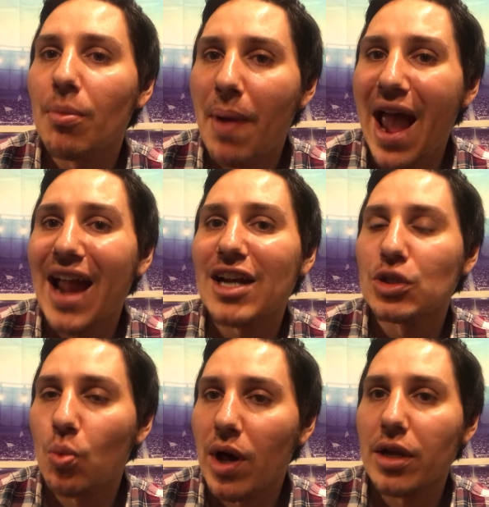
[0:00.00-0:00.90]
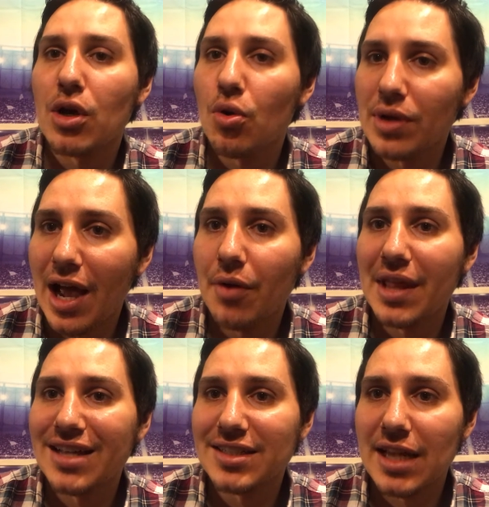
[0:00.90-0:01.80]
the Packers want to go down
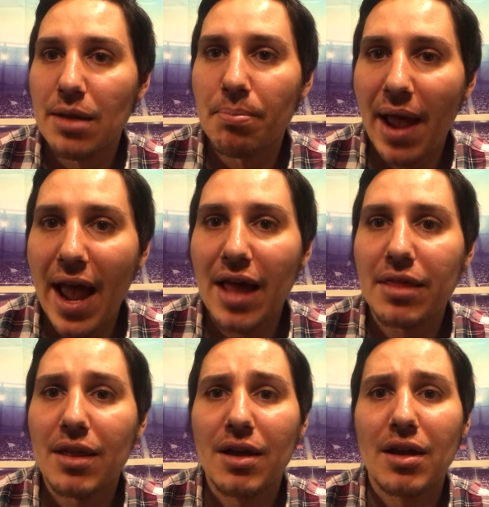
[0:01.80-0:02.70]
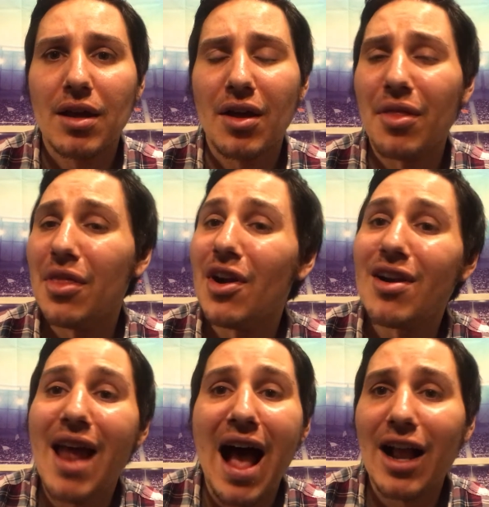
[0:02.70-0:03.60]
that same path? They're
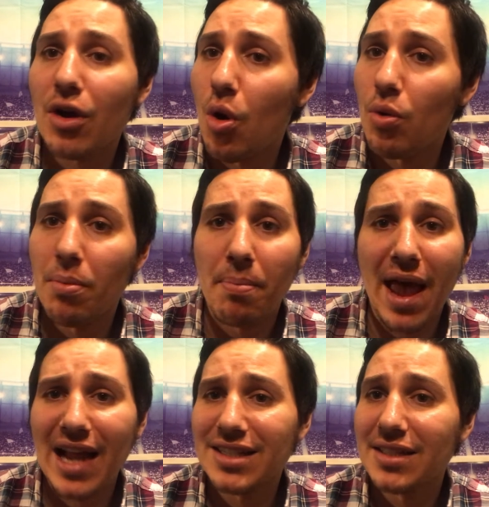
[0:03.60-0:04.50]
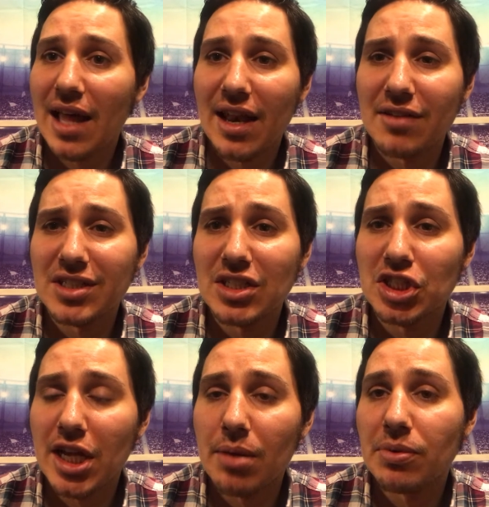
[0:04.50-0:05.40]
not going back to the NFC
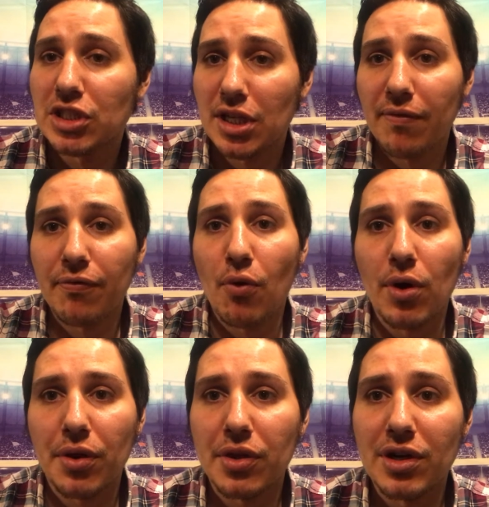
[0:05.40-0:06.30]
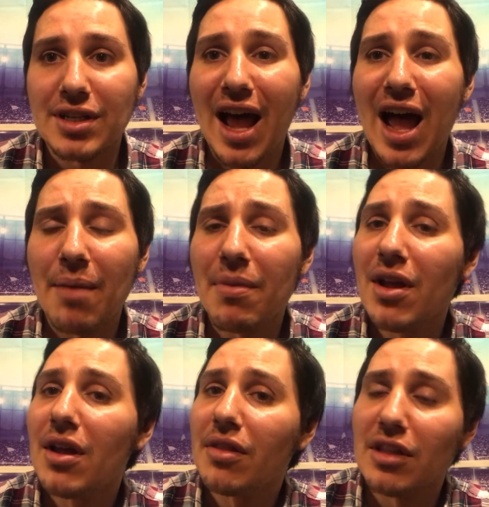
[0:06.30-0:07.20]
Championship for a third time.
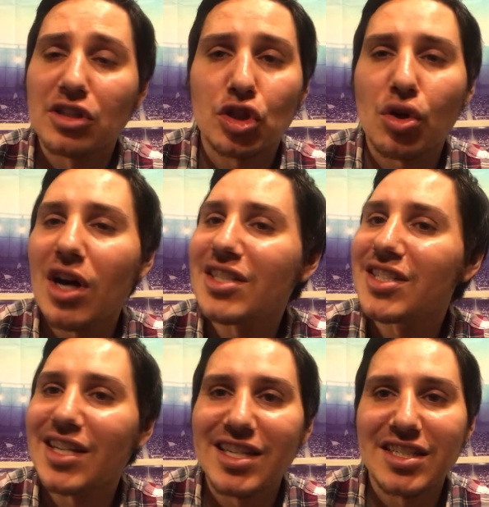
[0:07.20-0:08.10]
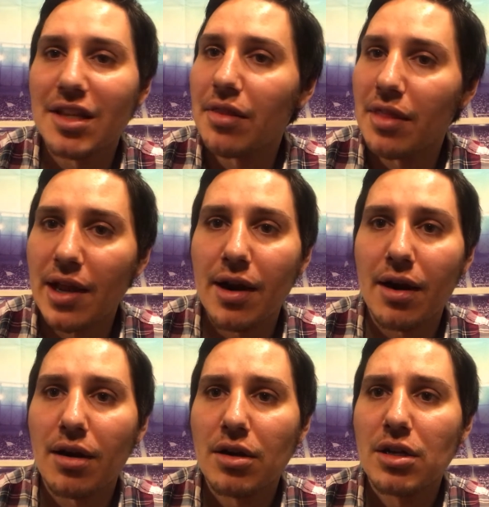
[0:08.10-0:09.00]
The trust isn't
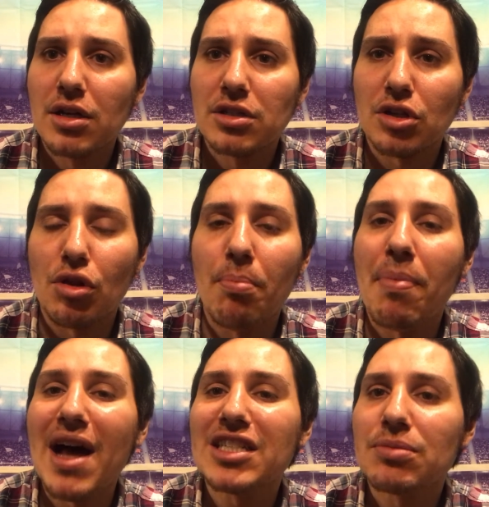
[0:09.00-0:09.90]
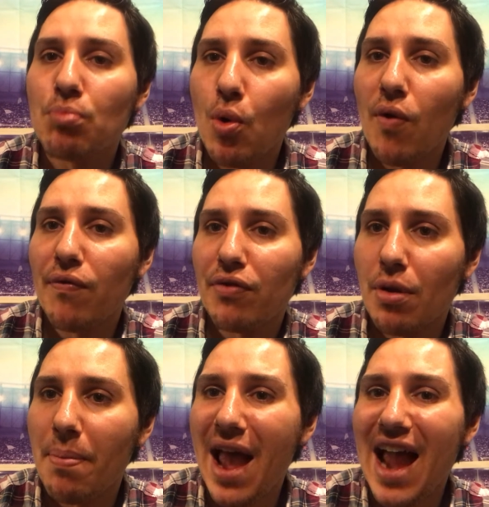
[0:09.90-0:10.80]
there. So the best move for the
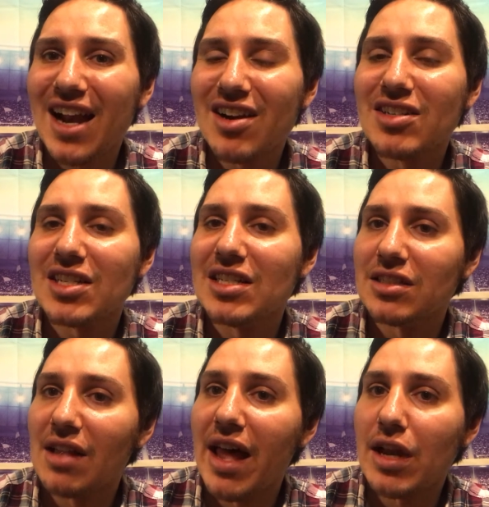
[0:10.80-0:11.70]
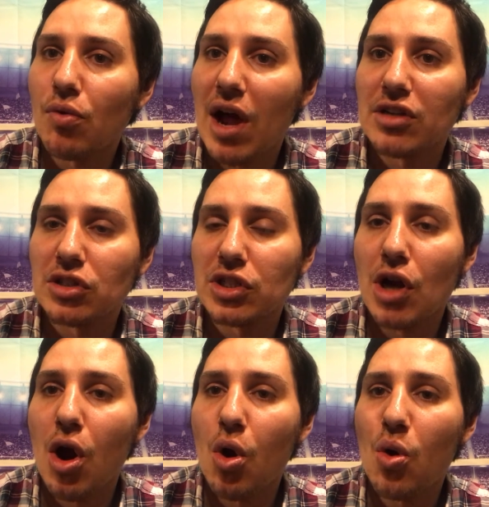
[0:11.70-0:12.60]
Packers is letting Rodgers
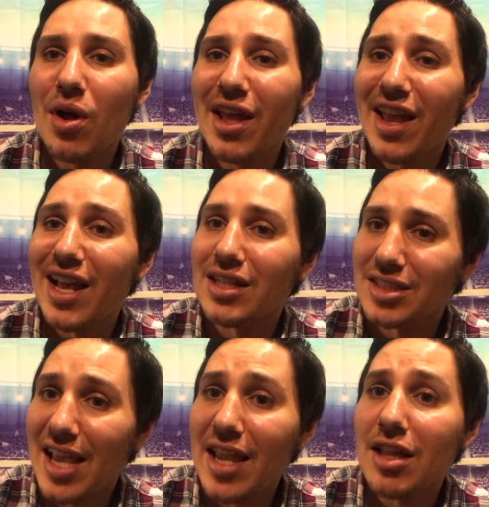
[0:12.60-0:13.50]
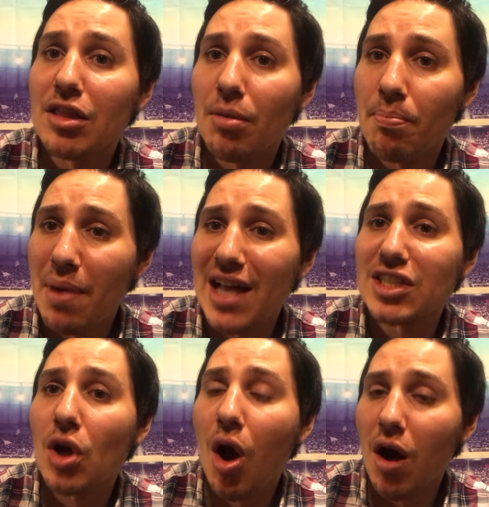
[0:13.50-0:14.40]
go and taking the
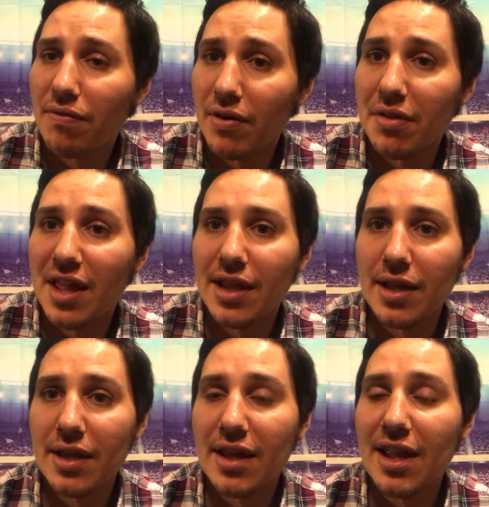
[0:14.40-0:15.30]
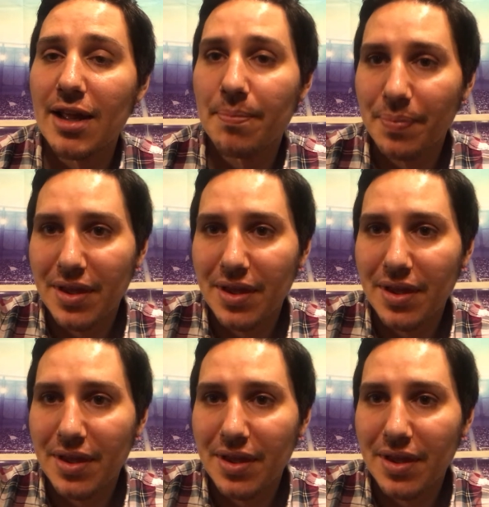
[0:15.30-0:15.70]
best offer they can get.